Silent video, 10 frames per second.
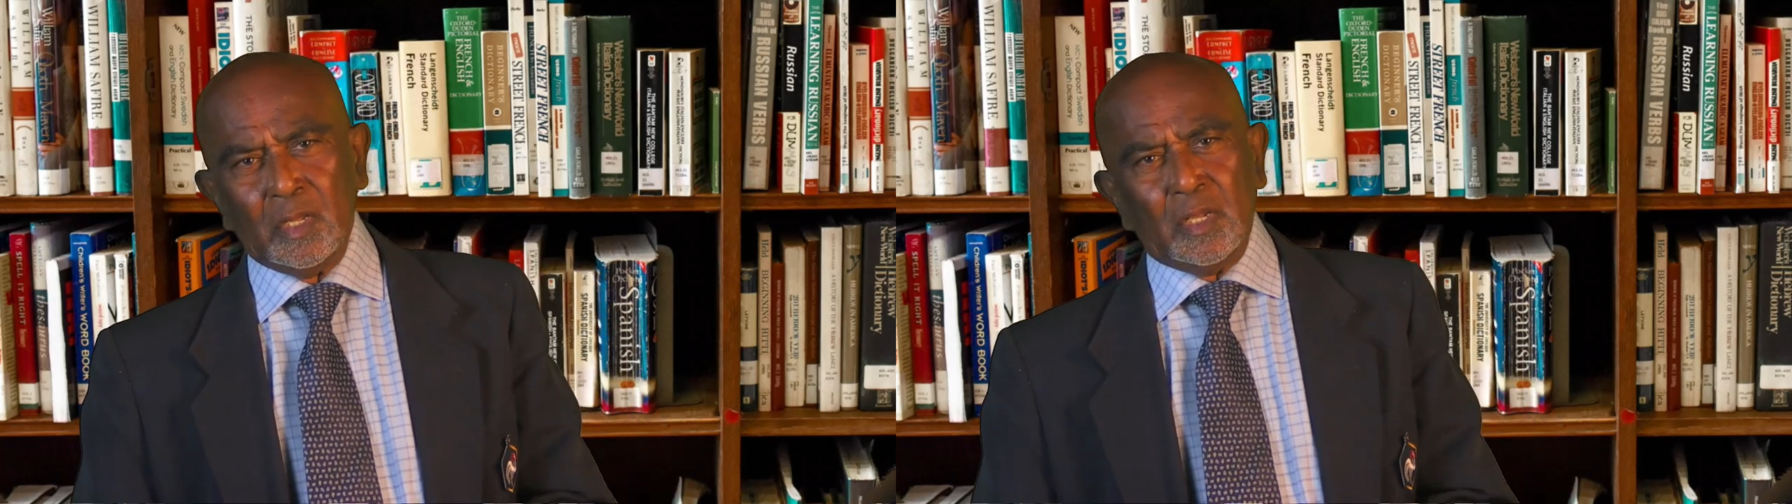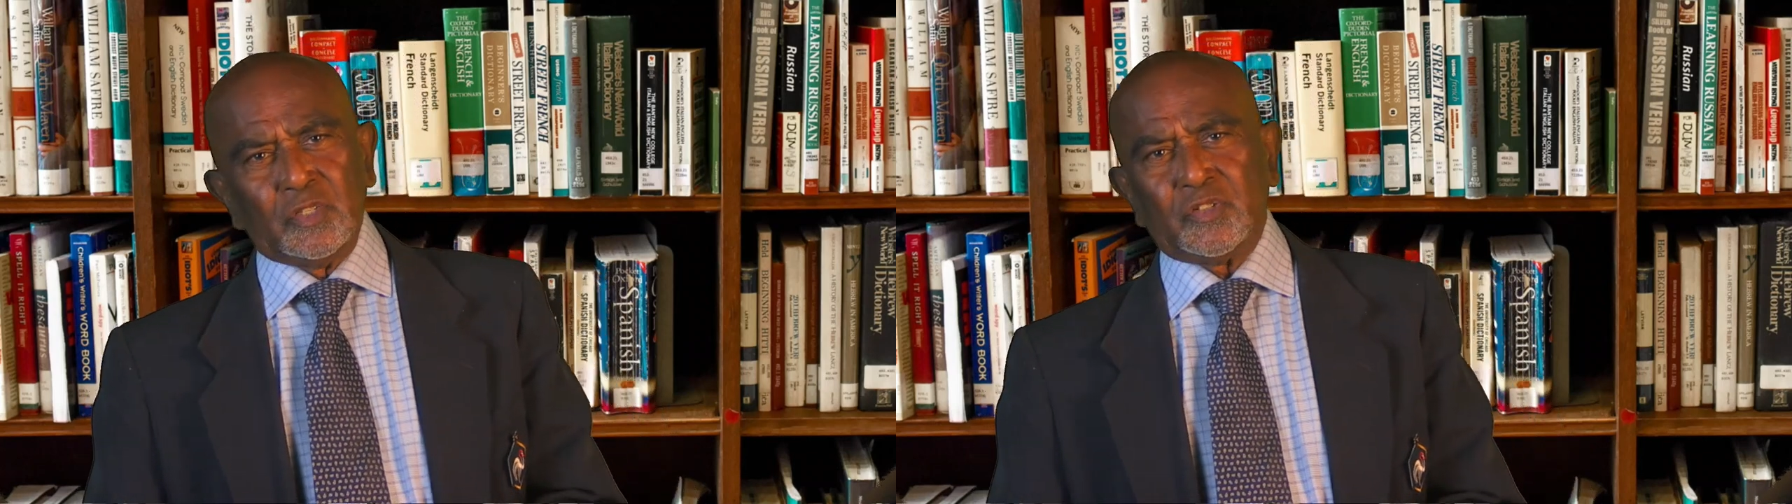
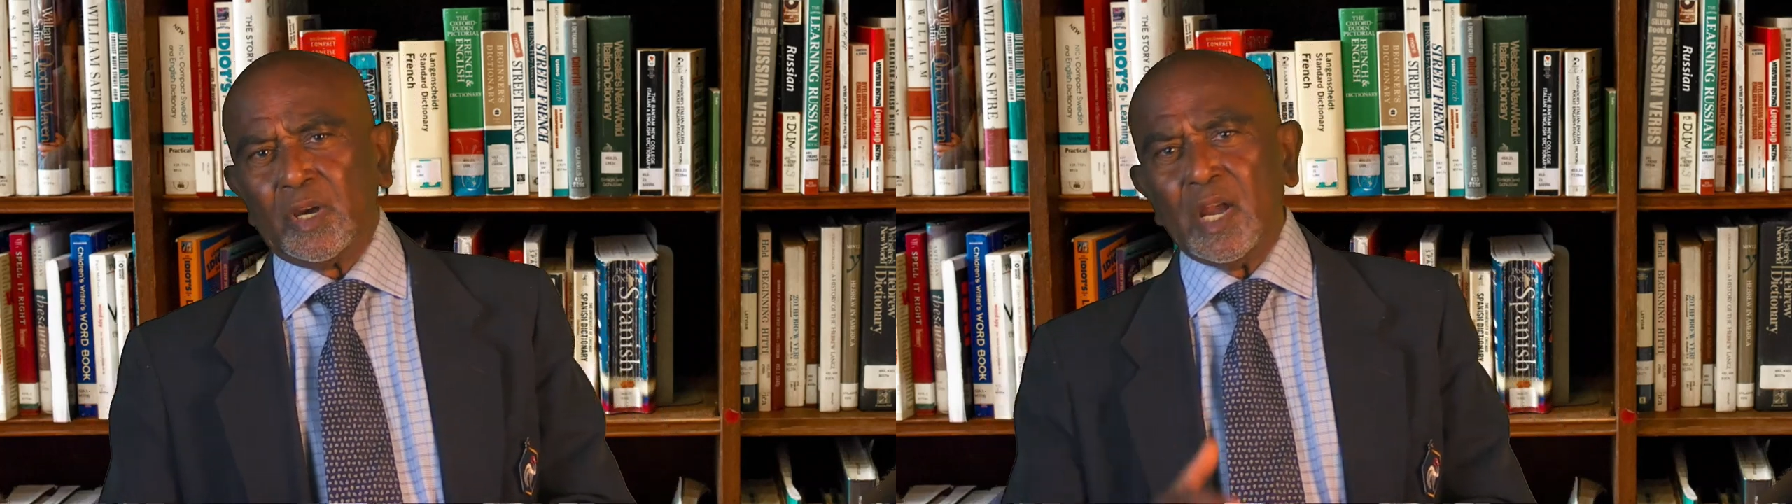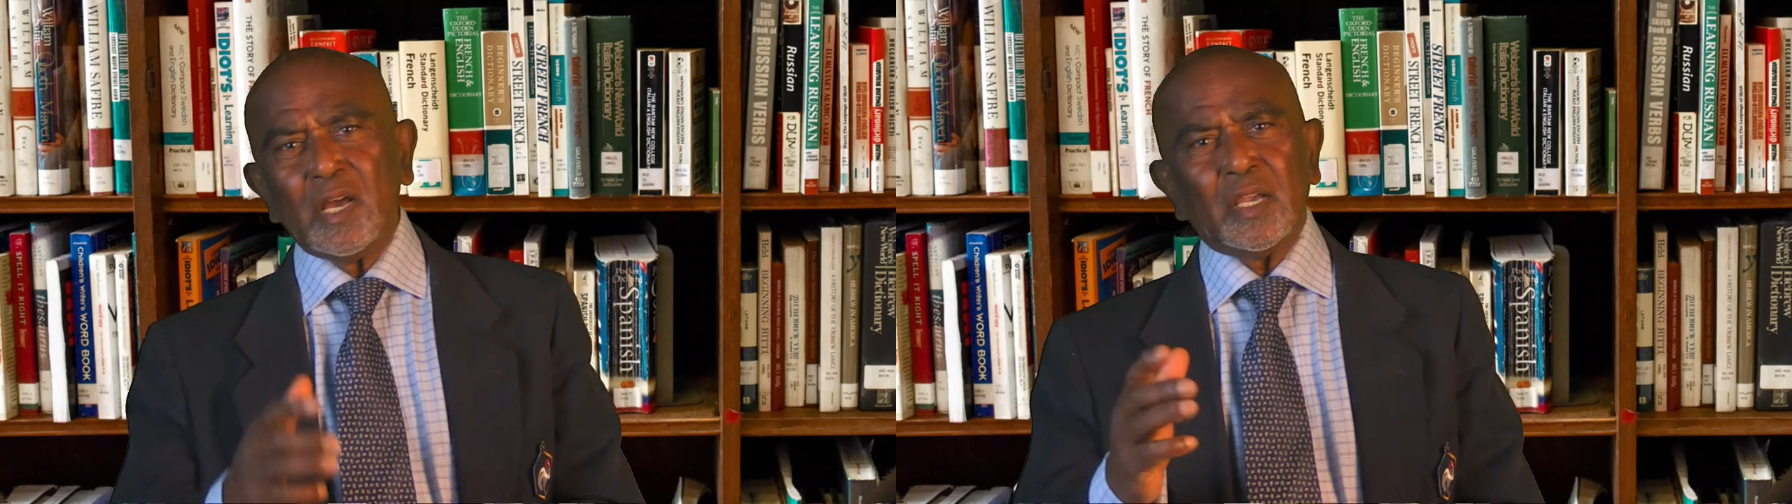
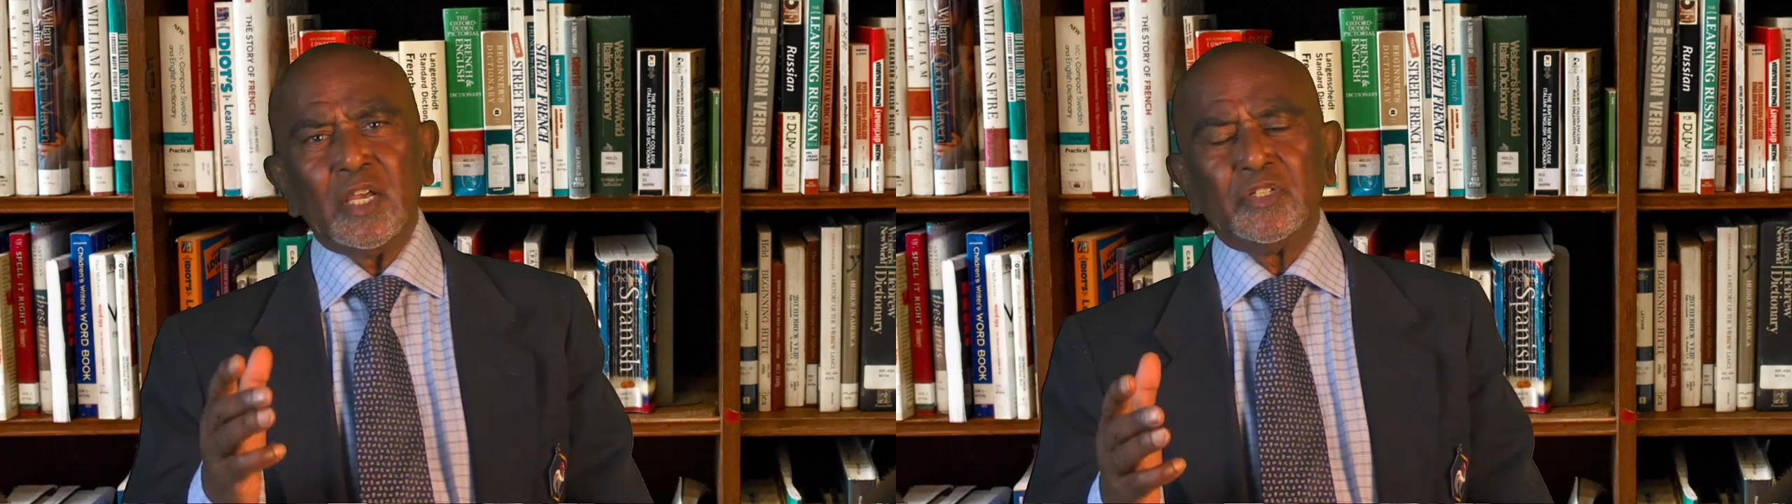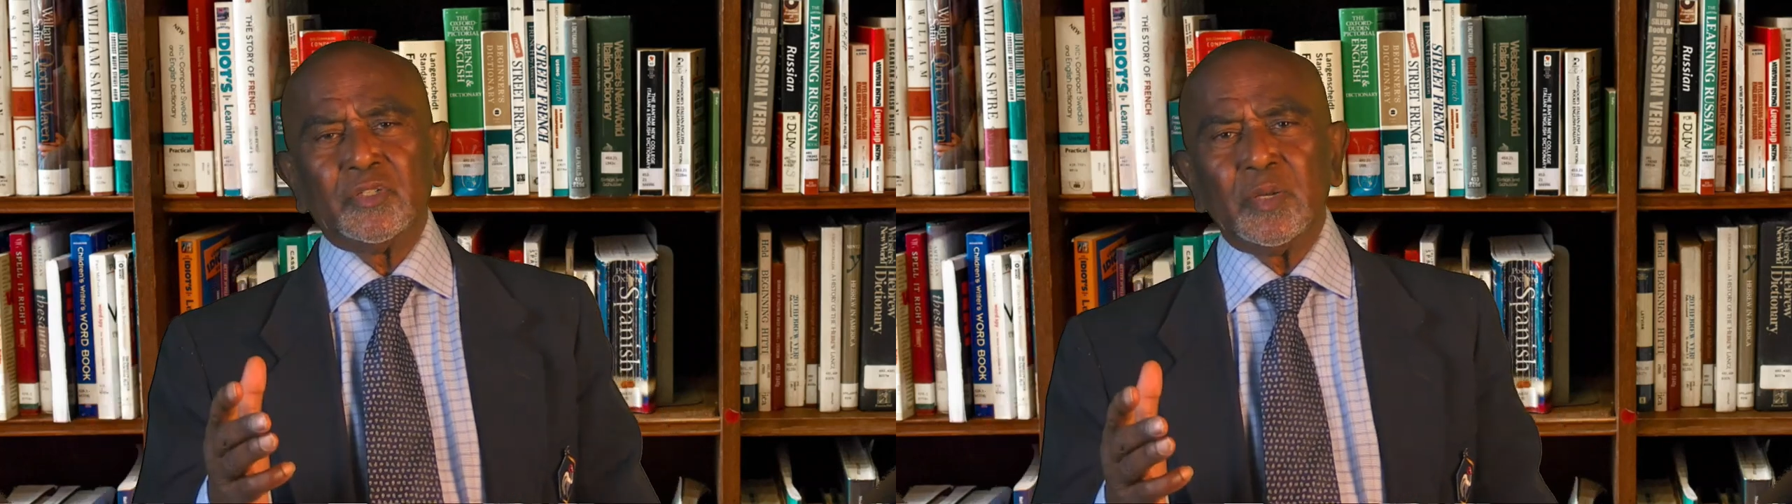Sri
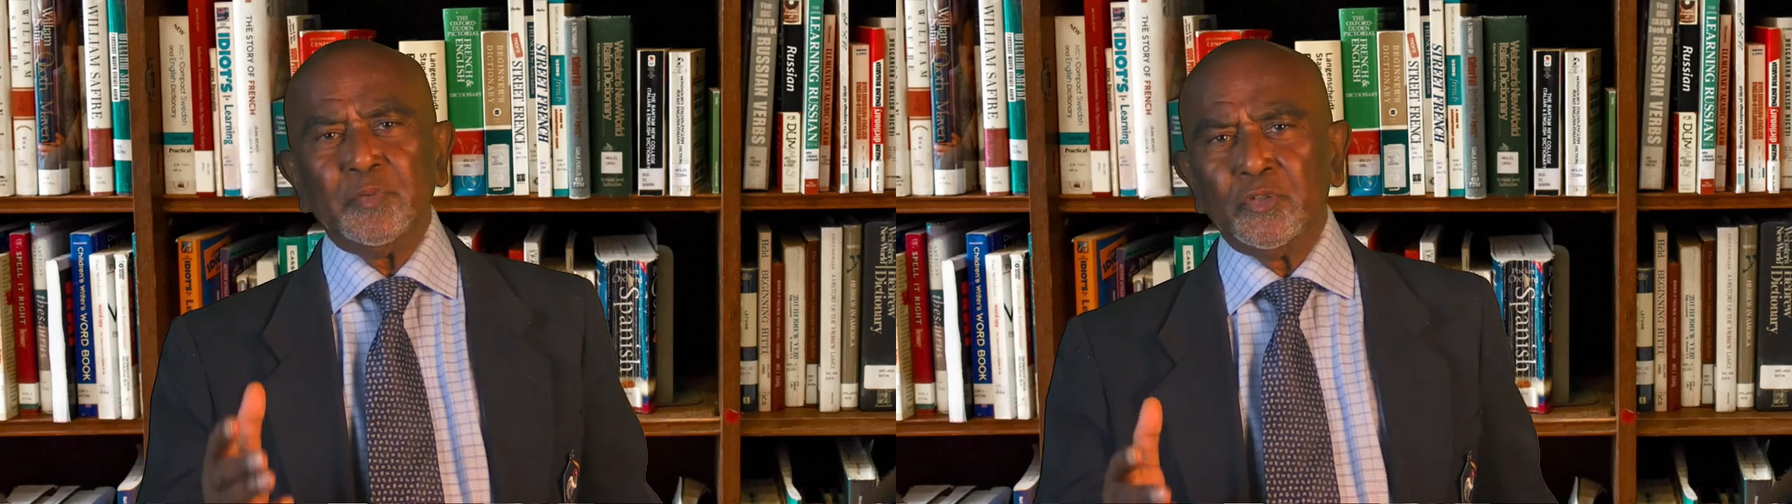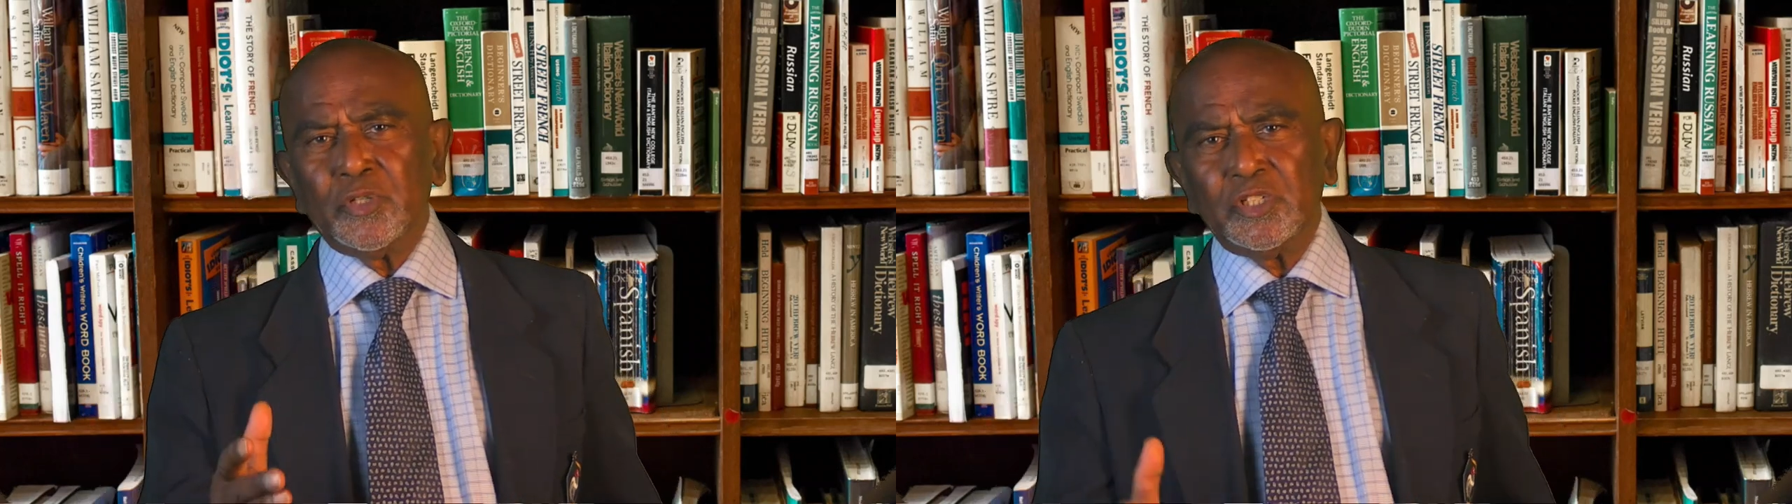Lanka's
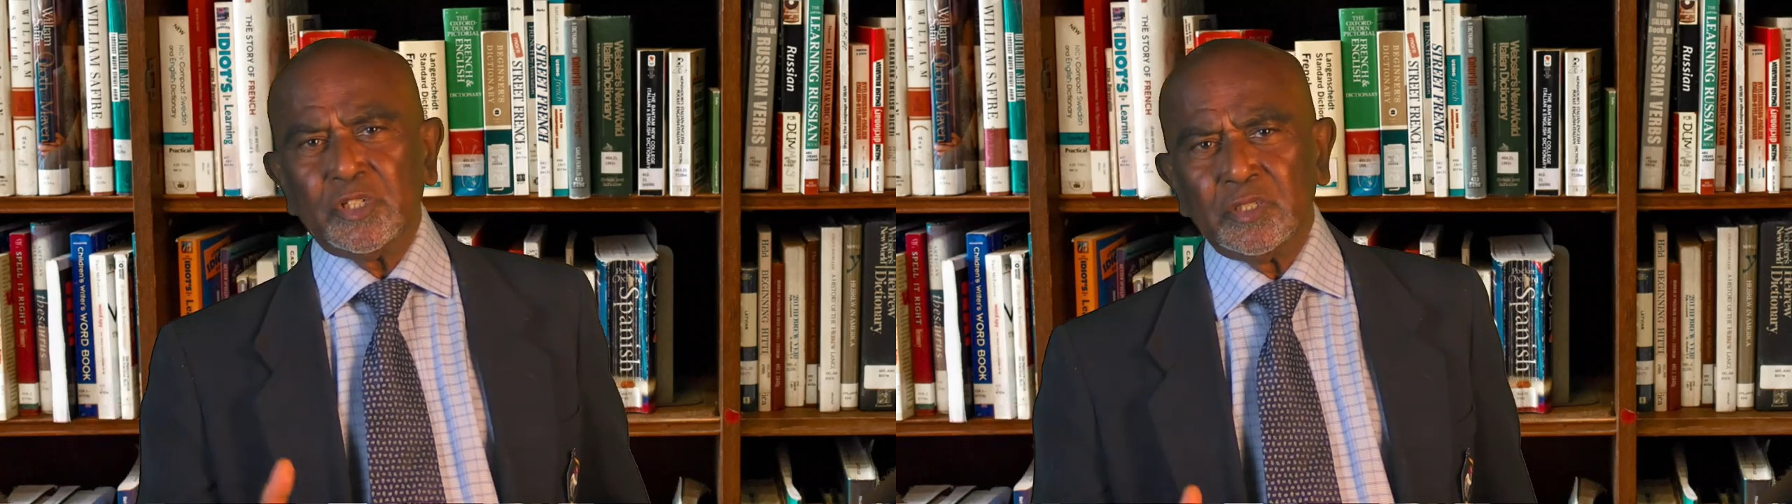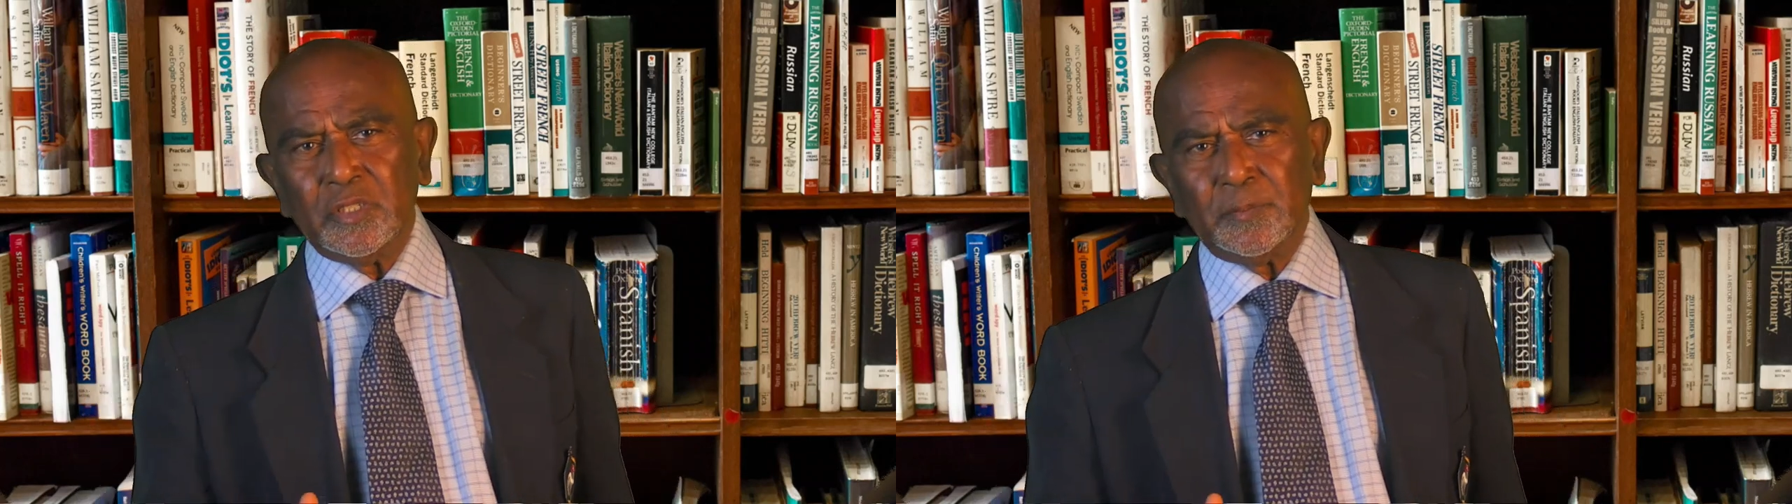
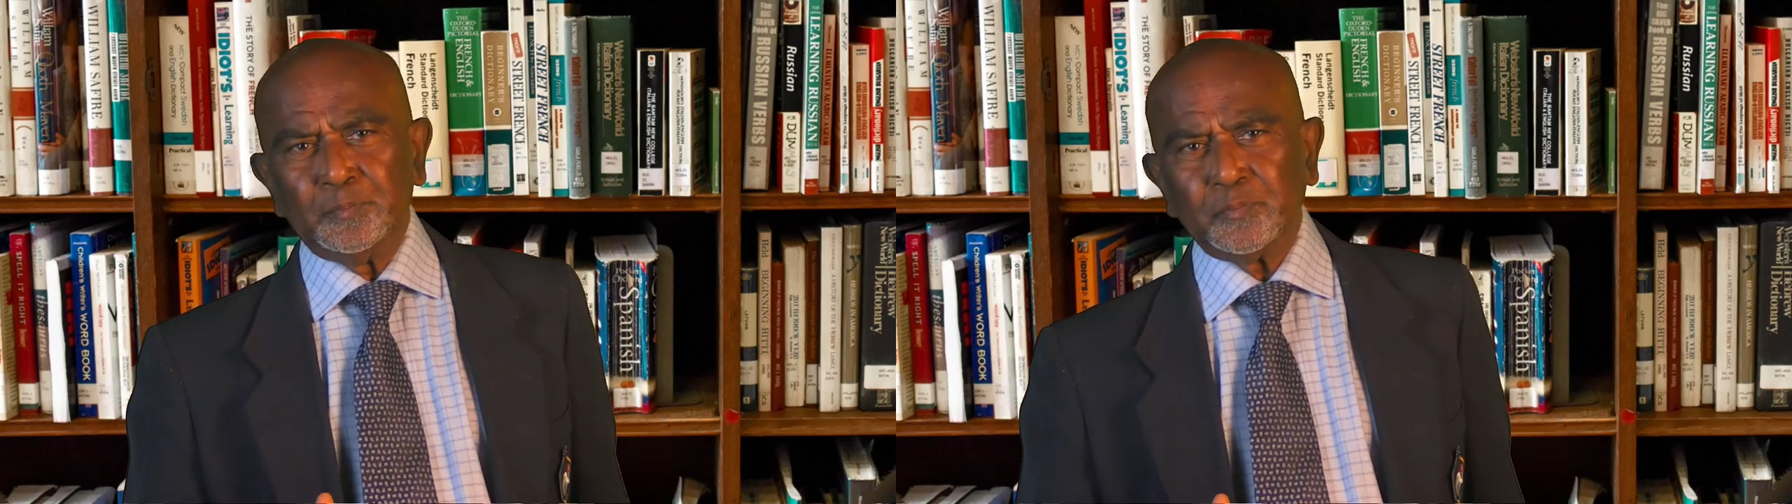reputation